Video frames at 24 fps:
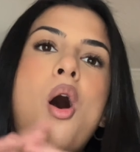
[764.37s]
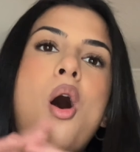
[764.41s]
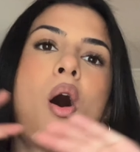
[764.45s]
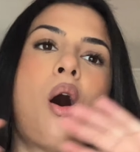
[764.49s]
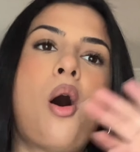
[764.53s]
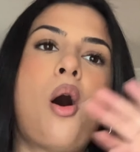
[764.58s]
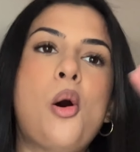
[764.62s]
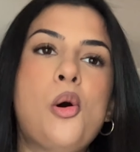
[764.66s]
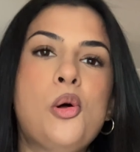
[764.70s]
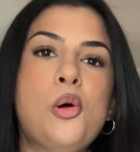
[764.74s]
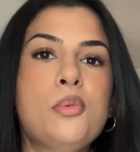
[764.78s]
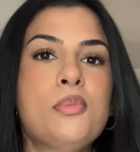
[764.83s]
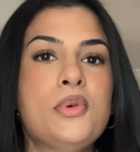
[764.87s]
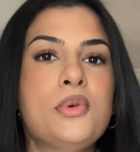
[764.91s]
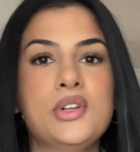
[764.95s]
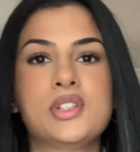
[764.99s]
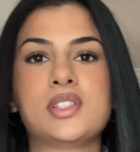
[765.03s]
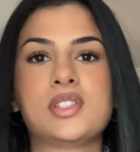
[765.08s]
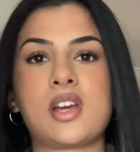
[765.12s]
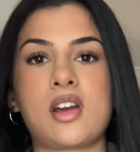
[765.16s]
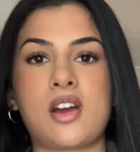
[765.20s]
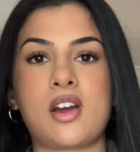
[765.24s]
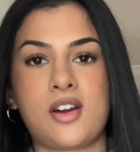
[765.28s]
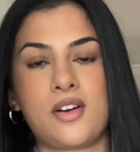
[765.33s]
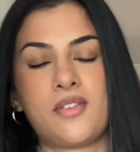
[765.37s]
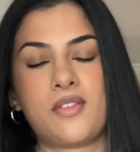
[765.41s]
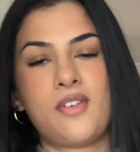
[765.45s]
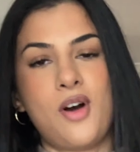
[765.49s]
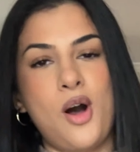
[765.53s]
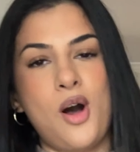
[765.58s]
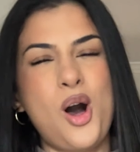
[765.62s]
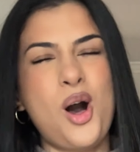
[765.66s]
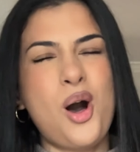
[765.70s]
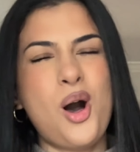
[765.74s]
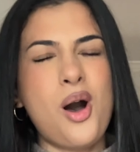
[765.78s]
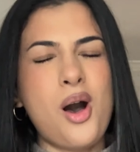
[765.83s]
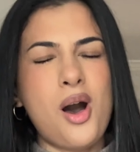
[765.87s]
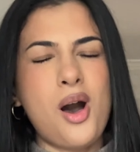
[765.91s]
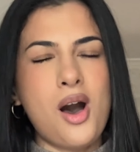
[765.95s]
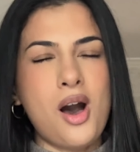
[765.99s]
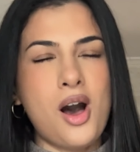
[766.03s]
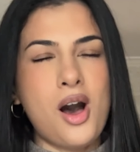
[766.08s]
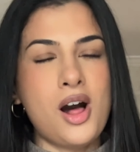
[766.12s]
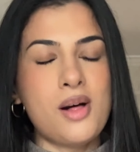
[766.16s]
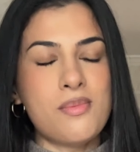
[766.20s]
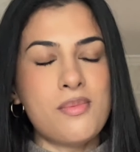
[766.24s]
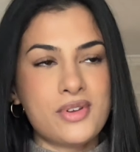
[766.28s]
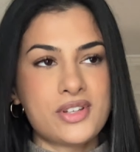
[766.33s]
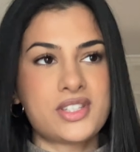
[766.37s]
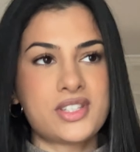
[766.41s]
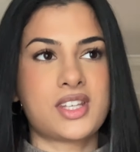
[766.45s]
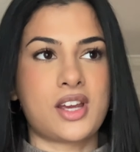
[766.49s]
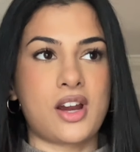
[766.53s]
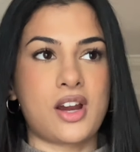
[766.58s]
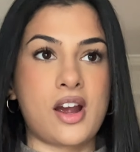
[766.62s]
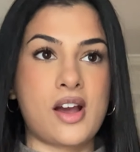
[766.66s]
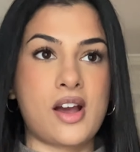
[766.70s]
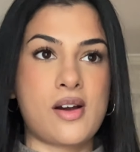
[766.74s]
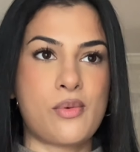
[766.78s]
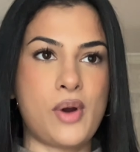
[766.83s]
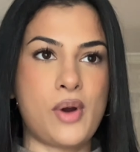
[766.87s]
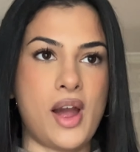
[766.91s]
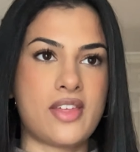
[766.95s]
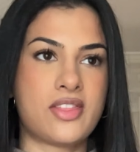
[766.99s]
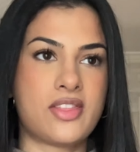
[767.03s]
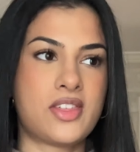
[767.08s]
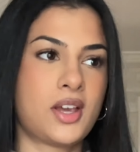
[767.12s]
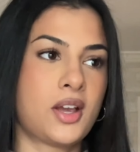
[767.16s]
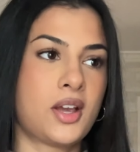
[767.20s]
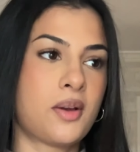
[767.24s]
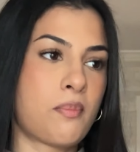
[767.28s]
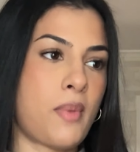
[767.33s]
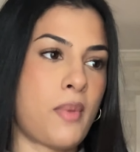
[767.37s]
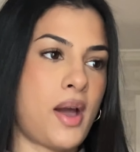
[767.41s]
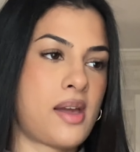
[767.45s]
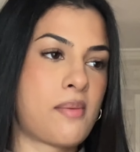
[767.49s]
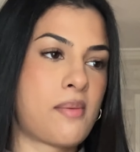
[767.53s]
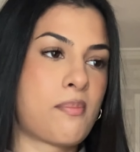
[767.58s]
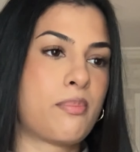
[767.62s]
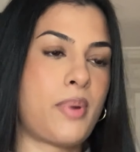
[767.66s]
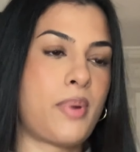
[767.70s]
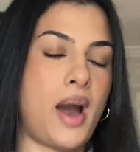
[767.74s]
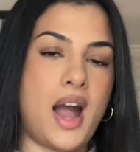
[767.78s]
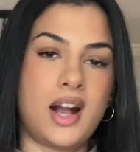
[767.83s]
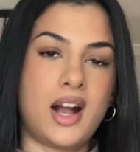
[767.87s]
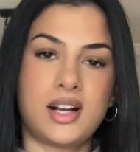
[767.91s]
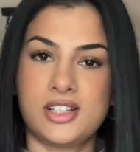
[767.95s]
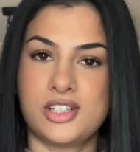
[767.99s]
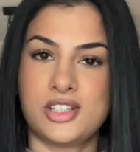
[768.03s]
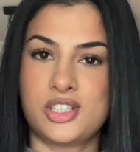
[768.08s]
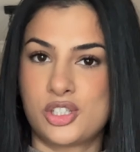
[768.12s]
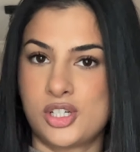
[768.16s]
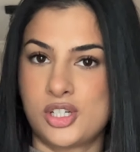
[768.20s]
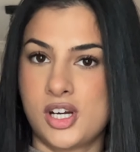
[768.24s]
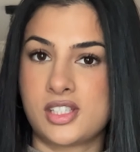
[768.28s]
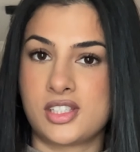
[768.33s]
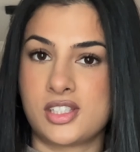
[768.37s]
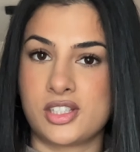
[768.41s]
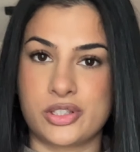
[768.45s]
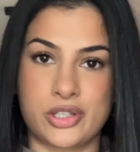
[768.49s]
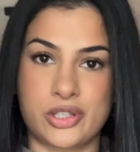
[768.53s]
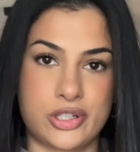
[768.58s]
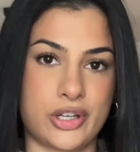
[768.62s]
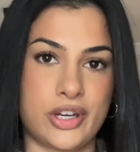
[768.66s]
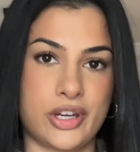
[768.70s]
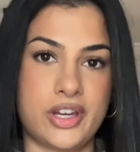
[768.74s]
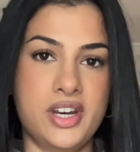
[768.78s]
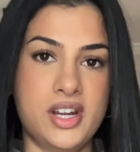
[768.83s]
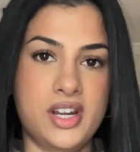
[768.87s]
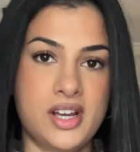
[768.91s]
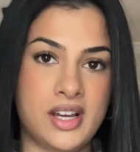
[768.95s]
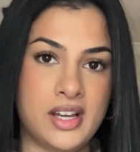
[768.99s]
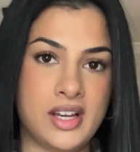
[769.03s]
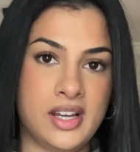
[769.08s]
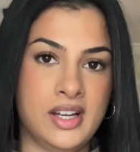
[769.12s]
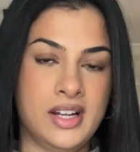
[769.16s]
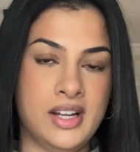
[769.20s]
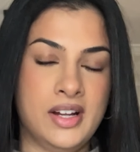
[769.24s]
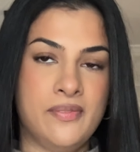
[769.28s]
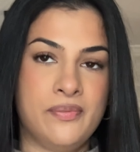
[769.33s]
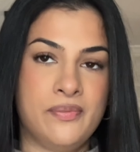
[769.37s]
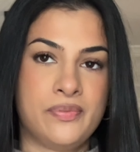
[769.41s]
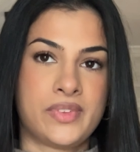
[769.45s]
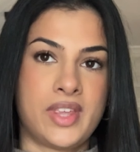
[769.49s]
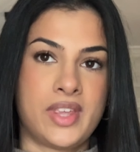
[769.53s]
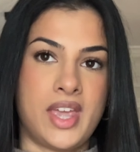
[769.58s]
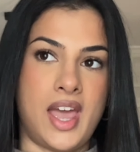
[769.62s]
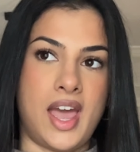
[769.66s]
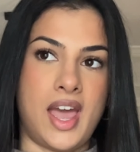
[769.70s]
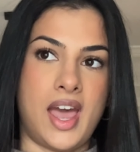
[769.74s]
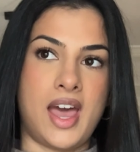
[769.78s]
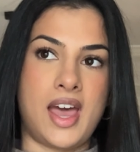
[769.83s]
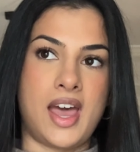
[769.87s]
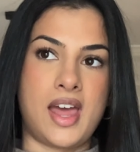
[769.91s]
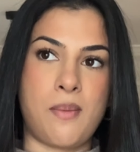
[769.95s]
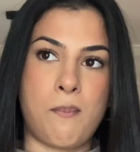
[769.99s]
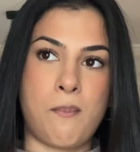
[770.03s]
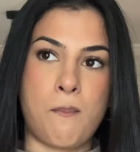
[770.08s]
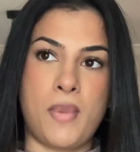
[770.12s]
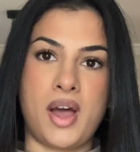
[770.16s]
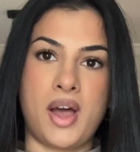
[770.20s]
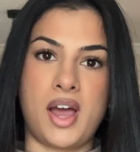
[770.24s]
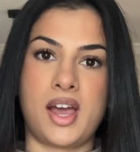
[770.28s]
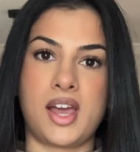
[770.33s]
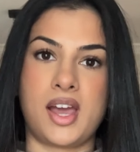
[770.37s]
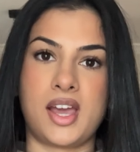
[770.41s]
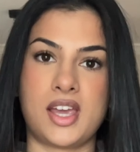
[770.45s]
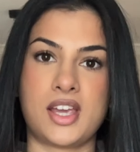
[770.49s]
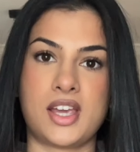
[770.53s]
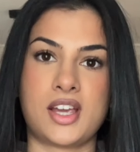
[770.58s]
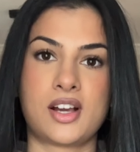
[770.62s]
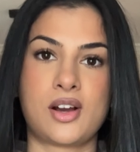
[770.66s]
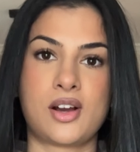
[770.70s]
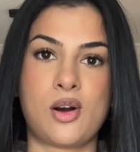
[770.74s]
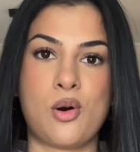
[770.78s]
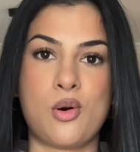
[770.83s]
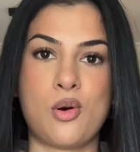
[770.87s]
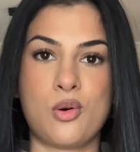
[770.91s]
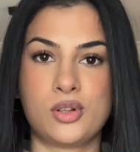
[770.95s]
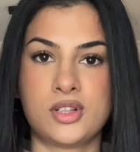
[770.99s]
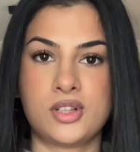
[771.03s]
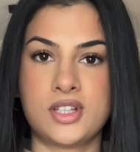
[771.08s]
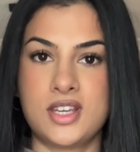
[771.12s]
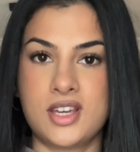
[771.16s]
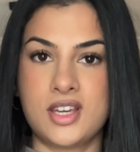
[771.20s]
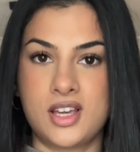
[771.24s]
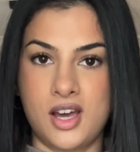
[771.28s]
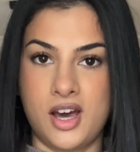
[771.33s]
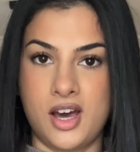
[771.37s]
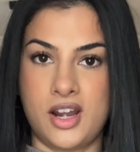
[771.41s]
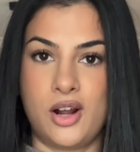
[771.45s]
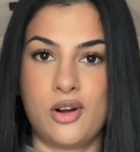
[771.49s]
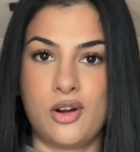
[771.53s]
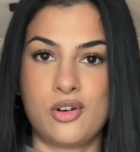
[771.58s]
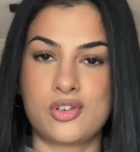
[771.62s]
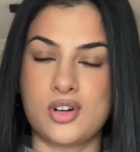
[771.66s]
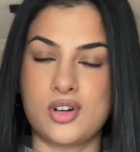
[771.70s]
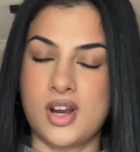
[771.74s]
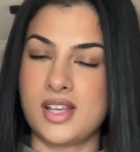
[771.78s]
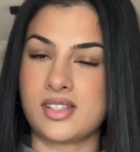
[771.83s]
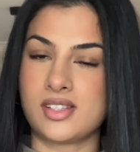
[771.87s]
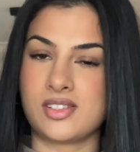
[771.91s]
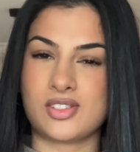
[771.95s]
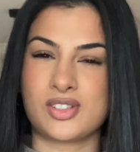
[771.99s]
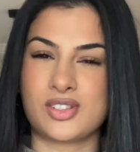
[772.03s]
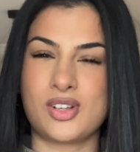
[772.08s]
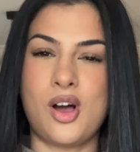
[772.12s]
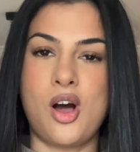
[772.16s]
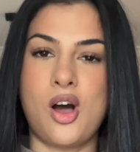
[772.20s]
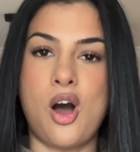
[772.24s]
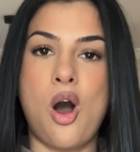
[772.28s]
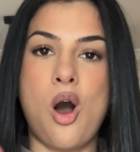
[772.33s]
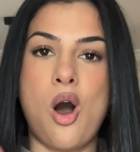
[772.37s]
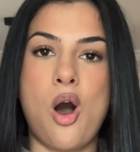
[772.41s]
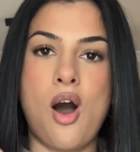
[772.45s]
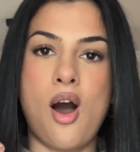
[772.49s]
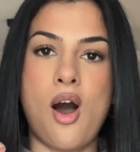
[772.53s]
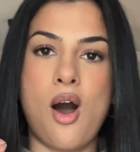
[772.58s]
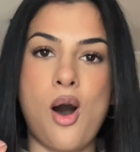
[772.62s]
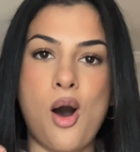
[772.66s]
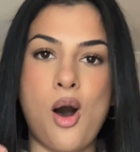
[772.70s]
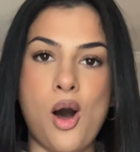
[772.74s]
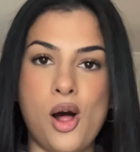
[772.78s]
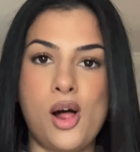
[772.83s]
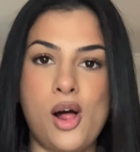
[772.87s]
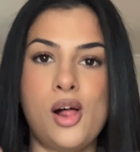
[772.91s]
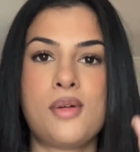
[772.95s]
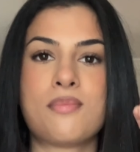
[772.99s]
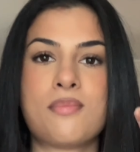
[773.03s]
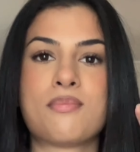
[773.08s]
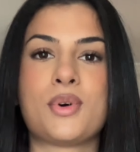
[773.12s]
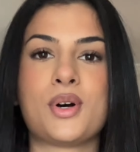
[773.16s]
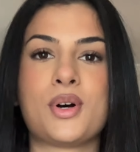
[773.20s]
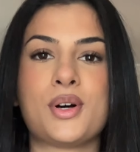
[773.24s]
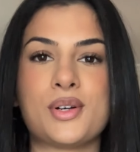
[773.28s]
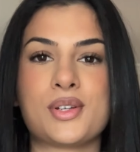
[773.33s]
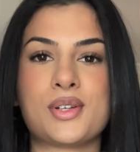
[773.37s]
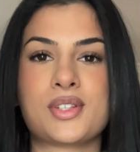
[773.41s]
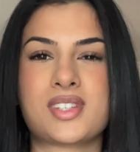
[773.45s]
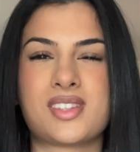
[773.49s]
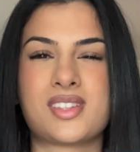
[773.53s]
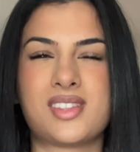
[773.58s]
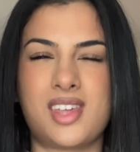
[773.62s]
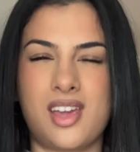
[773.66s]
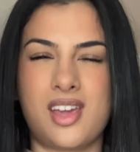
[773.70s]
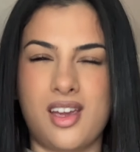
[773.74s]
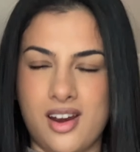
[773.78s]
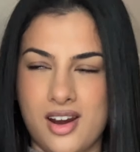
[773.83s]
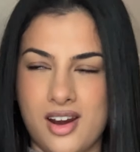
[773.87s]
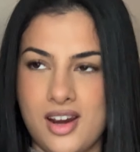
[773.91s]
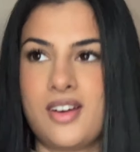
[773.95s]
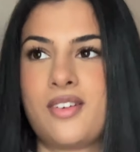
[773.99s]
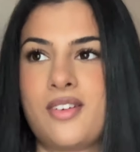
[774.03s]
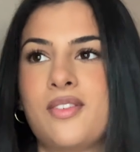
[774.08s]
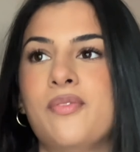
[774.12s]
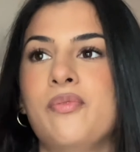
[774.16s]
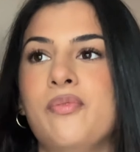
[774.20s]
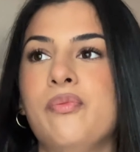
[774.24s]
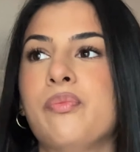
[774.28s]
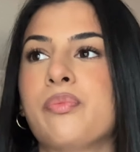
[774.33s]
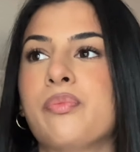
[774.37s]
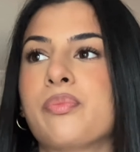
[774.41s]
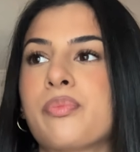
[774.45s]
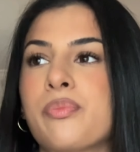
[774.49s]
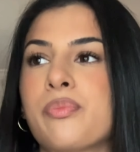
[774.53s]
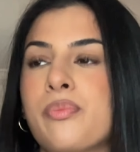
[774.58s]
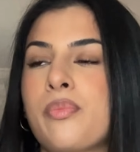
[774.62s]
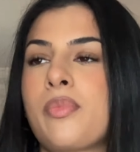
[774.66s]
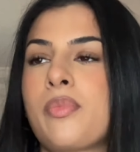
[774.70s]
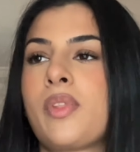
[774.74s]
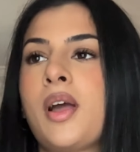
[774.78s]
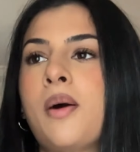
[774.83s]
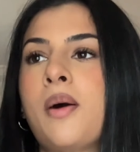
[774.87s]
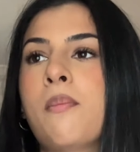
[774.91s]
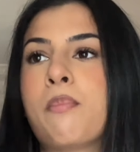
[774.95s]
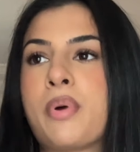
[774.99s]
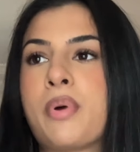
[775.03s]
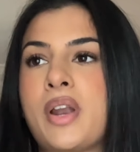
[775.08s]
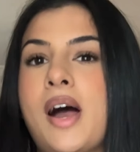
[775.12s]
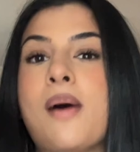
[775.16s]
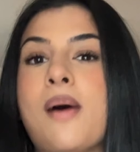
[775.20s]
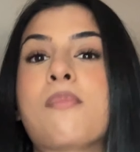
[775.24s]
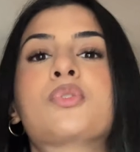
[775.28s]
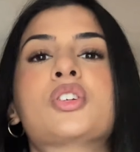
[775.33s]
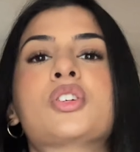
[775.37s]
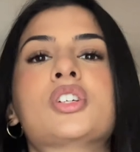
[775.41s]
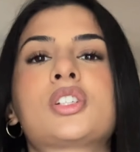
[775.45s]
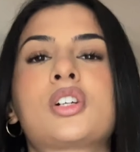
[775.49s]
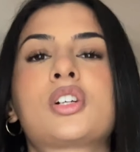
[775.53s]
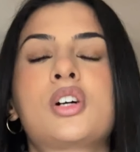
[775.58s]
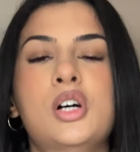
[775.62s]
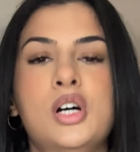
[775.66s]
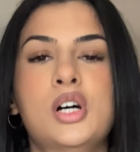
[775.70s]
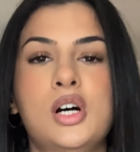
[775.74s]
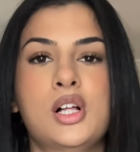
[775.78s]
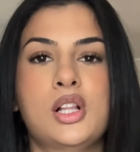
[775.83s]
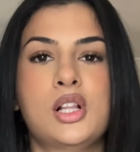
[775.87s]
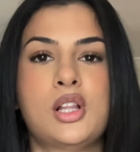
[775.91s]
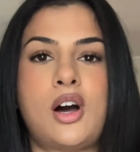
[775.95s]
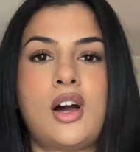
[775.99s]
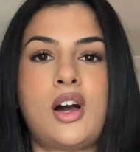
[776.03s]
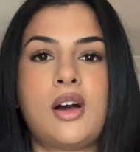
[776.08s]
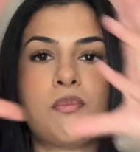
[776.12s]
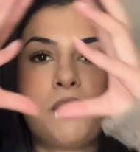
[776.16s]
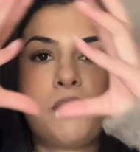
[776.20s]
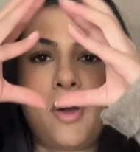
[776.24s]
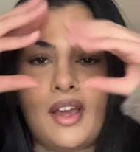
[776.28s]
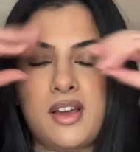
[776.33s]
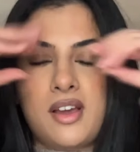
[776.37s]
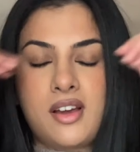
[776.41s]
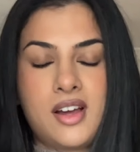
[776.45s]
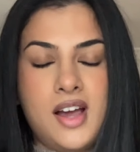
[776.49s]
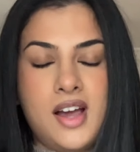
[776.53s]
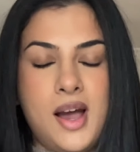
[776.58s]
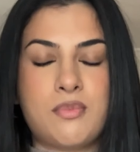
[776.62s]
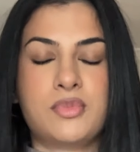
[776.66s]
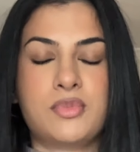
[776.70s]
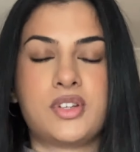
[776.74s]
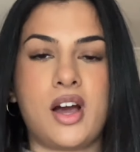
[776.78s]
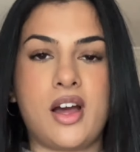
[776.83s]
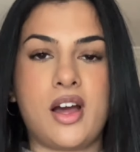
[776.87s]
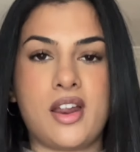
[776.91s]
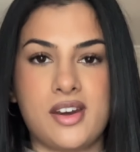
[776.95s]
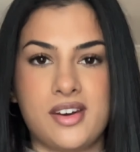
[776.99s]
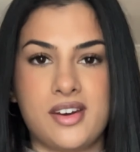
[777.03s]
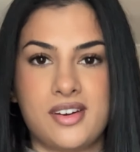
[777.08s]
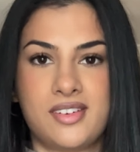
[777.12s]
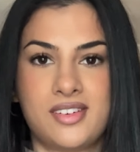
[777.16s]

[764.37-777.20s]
almost there. Almost there. I think my backless dress is good and my holy cutout dress is almost there, but I'm just clock my, I'm done.